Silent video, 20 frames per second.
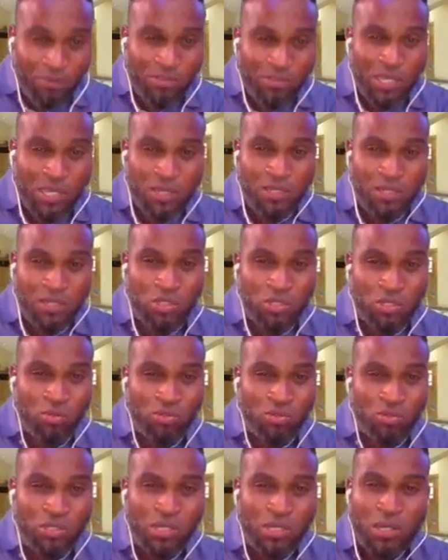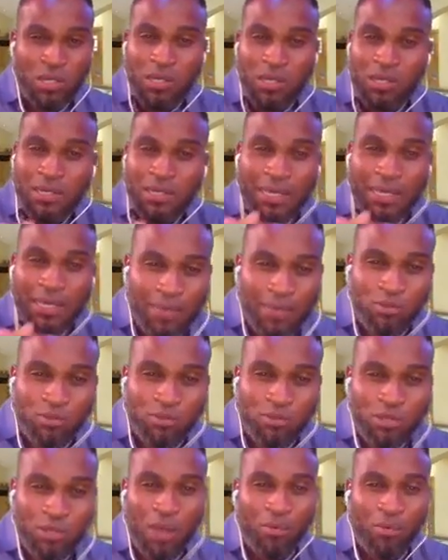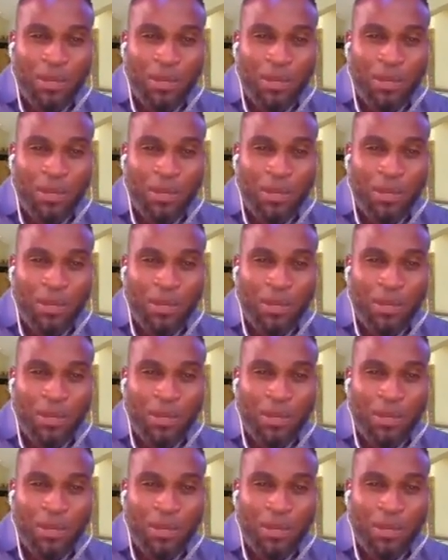the truth. They came through that way.